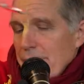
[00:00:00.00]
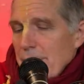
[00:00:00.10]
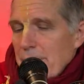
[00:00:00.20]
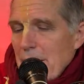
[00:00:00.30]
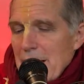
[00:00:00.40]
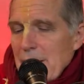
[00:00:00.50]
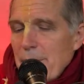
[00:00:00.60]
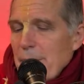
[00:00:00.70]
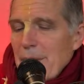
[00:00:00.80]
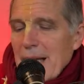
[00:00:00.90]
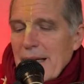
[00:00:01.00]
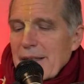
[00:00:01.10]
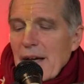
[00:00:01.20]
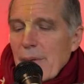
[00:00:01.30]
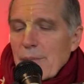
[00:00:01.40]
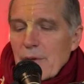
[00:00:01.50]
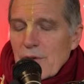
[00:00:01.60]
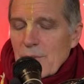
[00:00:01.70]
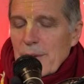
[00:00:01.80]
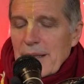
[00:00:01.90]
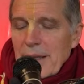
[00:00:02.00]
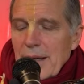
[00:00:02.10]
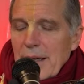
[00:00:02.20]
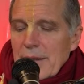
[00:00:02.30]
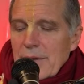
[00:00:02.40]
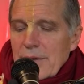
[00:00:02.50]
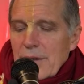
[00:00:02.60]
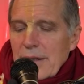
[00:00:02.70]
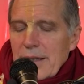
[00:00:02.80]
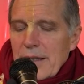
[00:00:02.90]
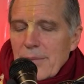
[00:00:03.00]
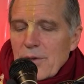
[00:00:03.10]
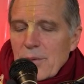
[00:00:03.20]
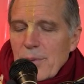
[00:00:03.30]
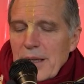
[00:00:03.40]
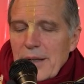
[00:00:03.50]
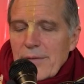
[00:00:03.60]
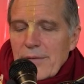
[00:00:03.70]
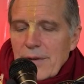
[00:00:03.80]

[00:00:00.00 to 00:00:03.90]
many people had come to speak, to hear him speak.